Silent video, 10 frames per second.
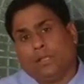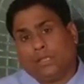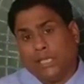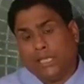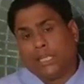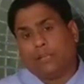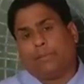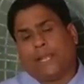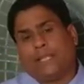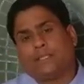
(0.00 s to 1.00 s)
thinking
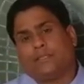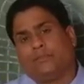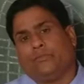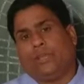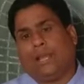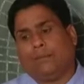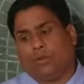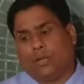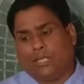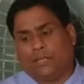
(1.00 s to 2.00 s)
brains. We have
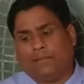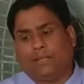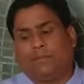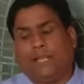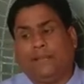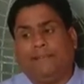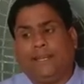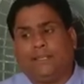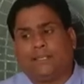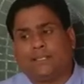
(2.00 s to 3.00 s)
not developed the
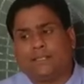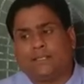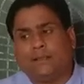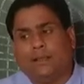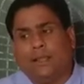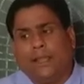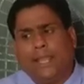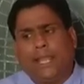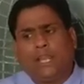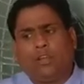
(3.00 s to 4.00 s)
inventors.
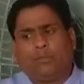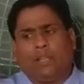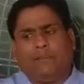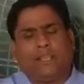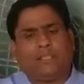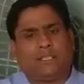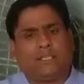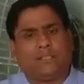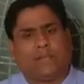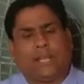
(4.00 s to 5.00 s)
Any of the
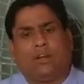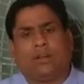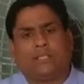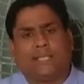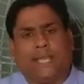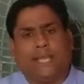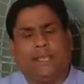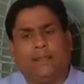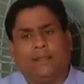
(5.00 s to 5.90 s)
inventions, you cannot say